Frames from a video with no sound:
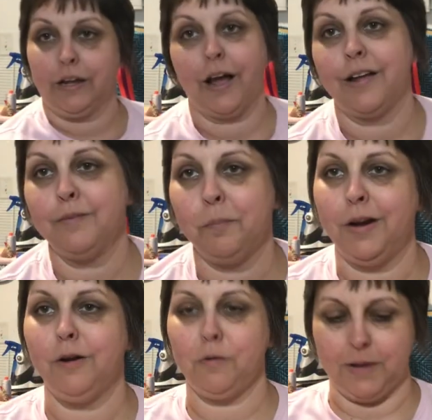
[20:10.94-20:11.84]
cotton, but
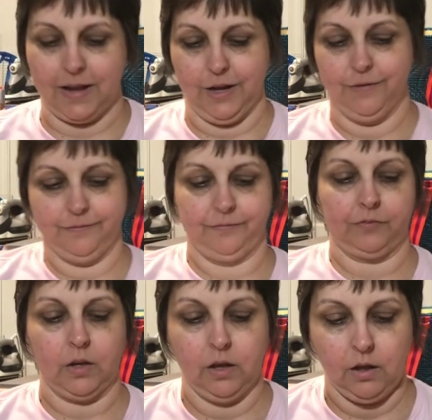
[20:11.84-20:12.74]
it'll be cute.
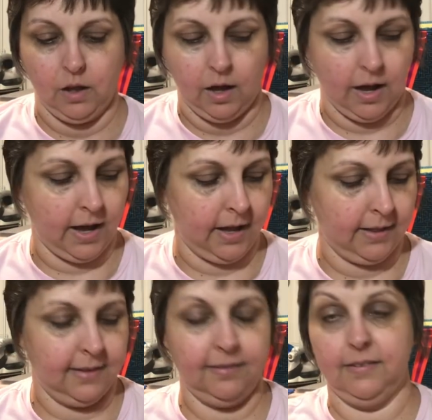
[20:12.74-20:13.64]
Uh,
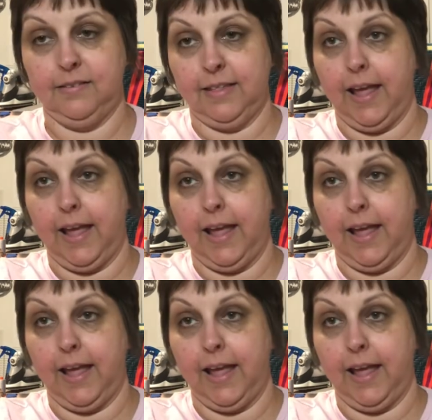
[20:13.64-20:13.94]
this is the